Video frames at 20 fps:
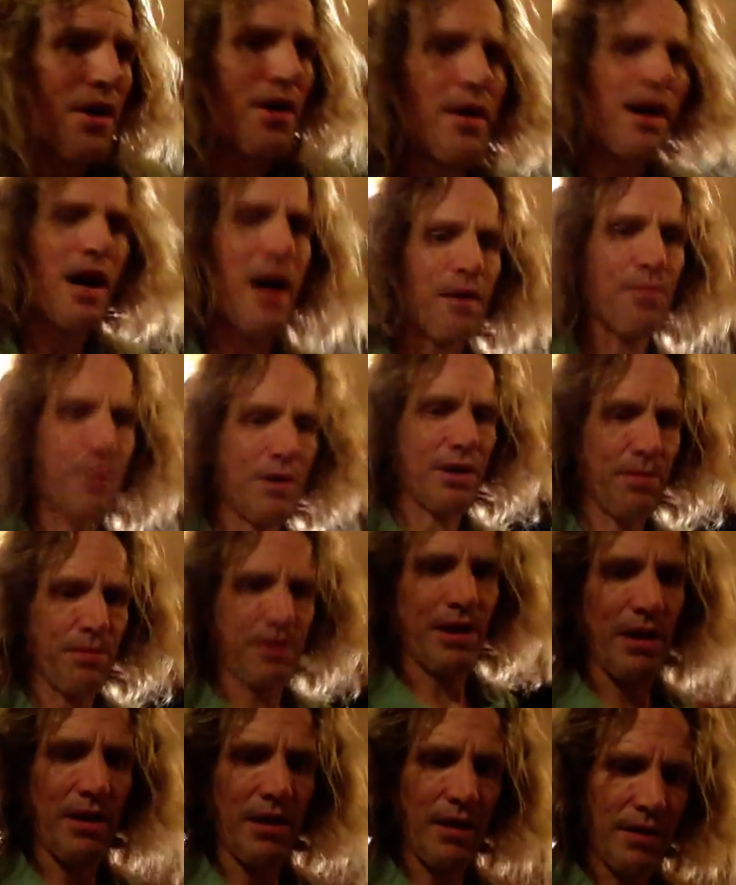not where
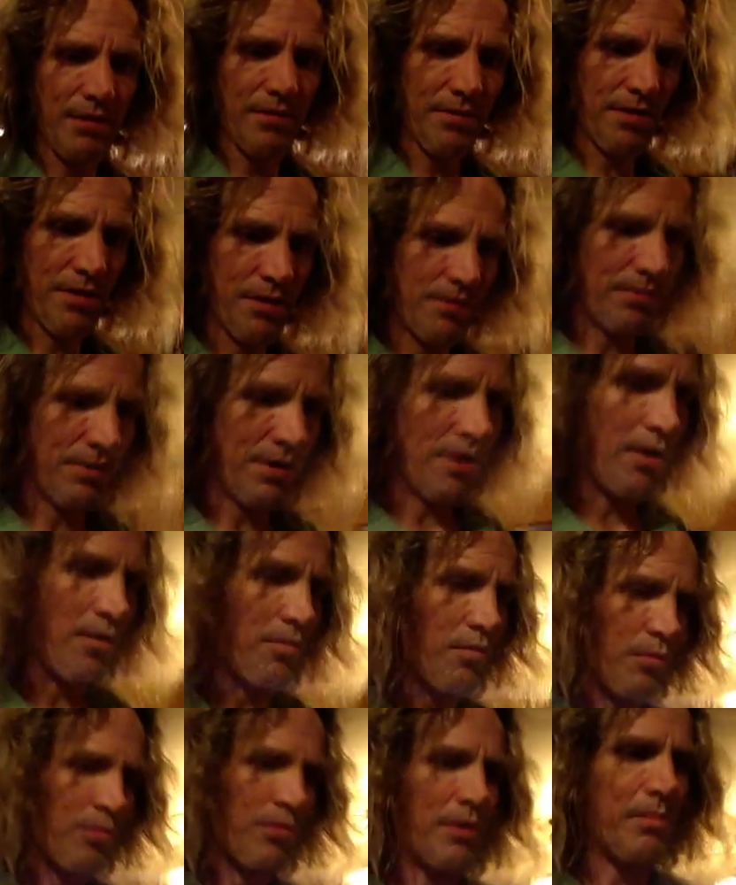we live. We are
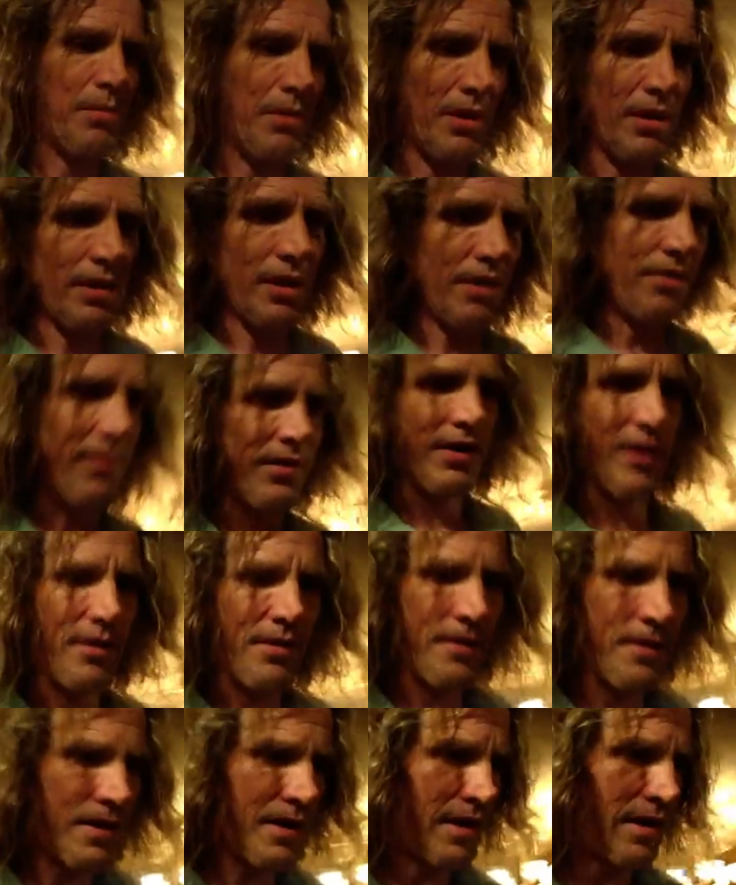what we believe in,
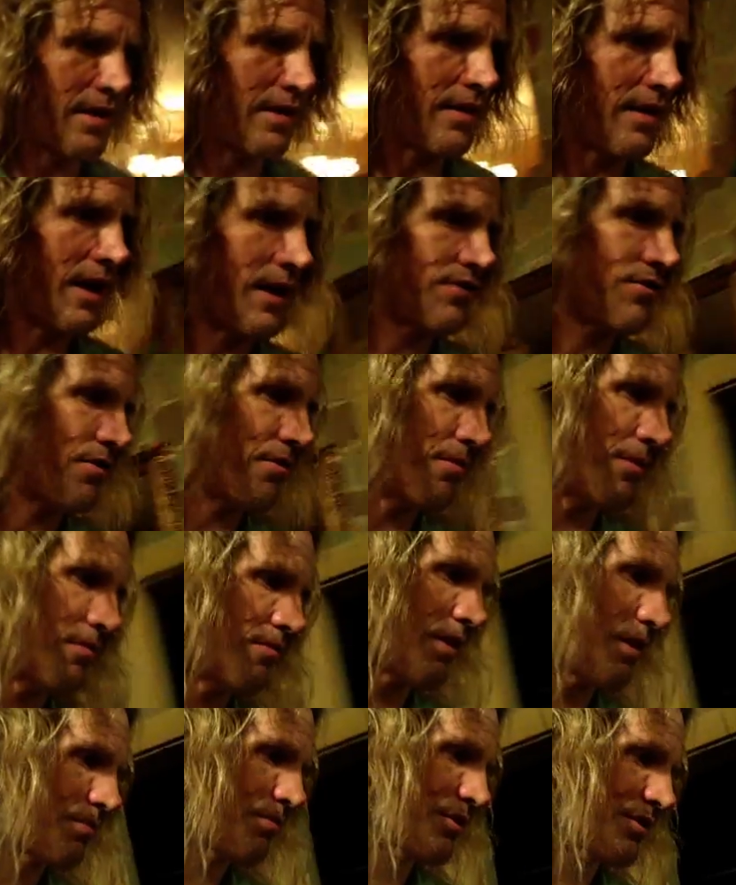and that should be
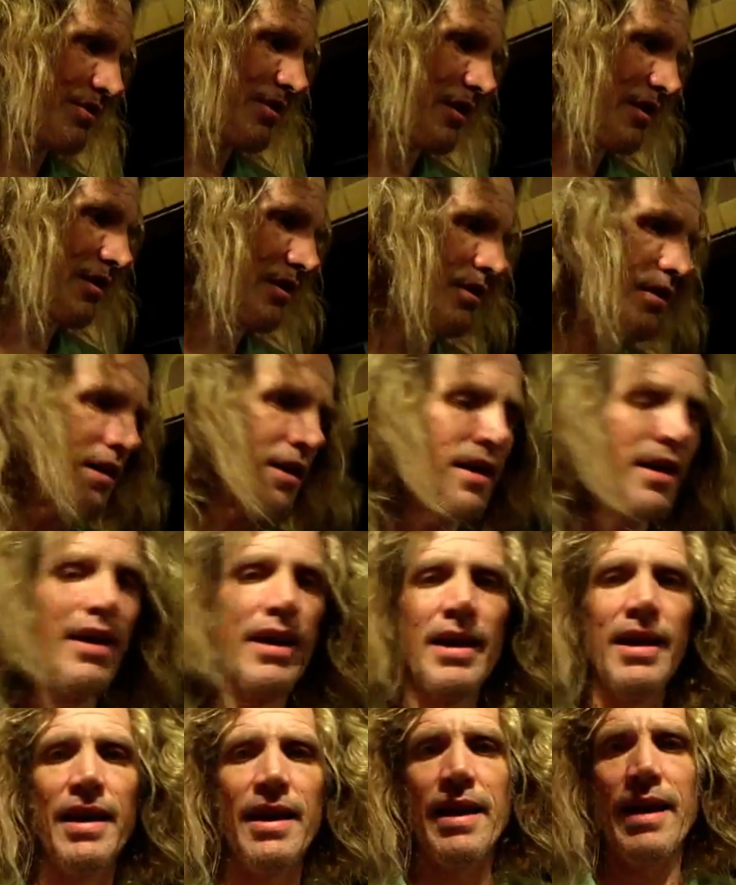represented.
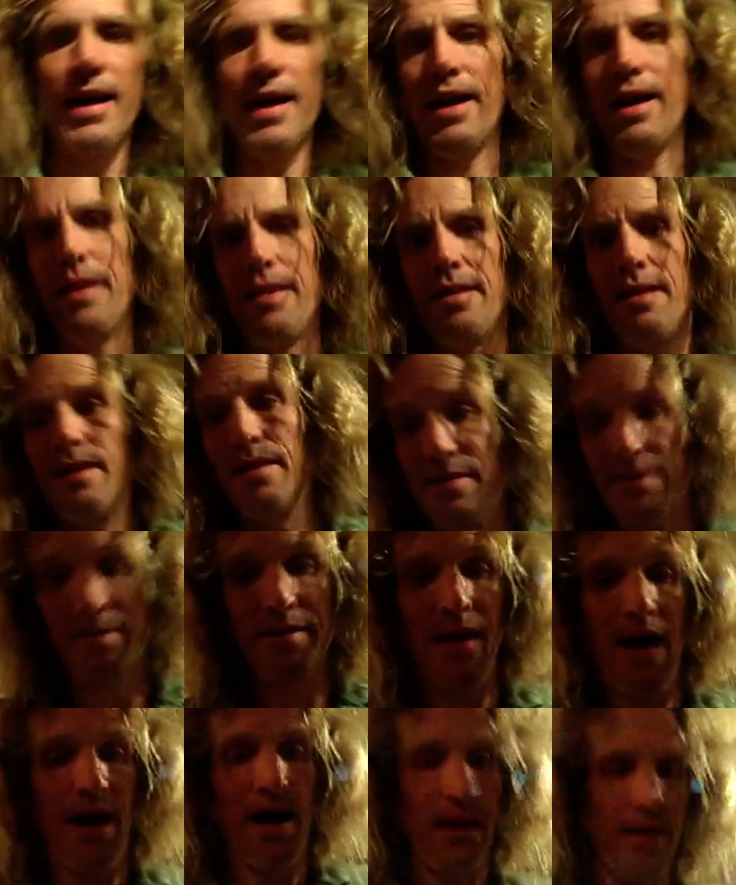And it's
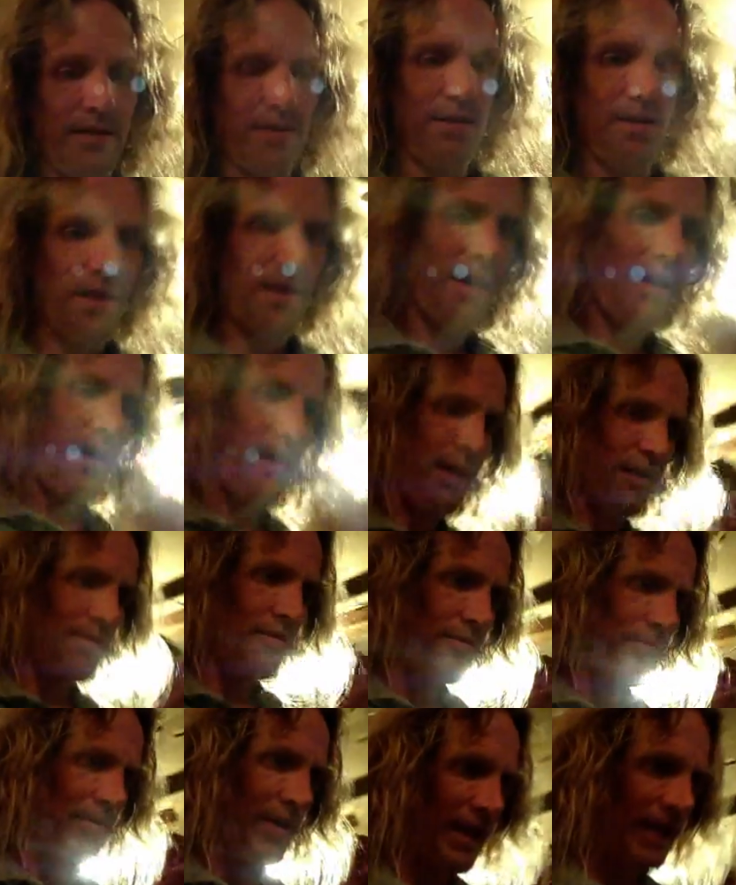not, and
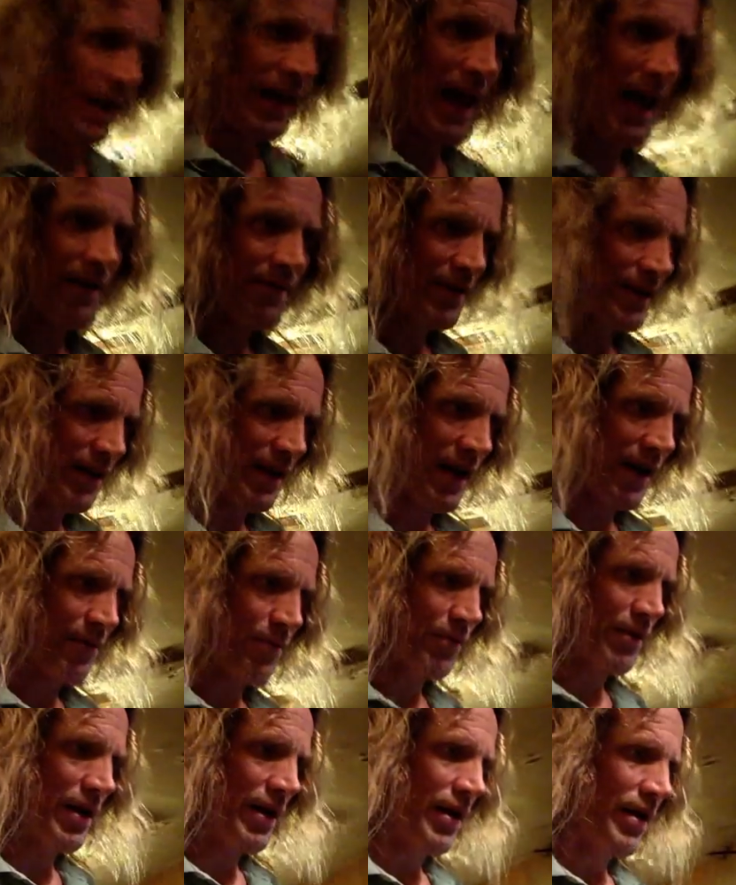we can have it that
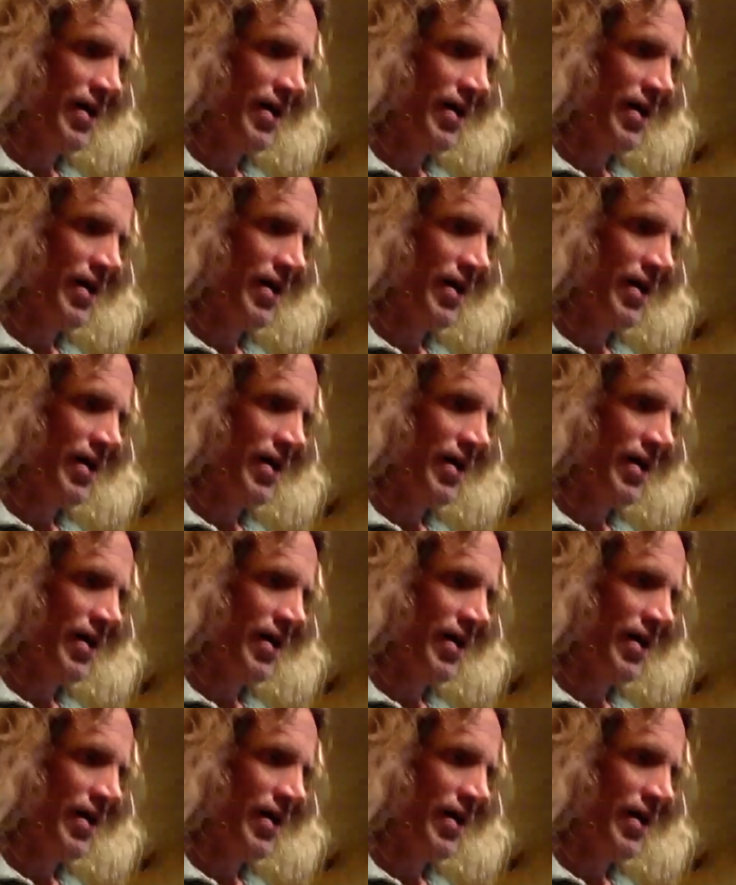way,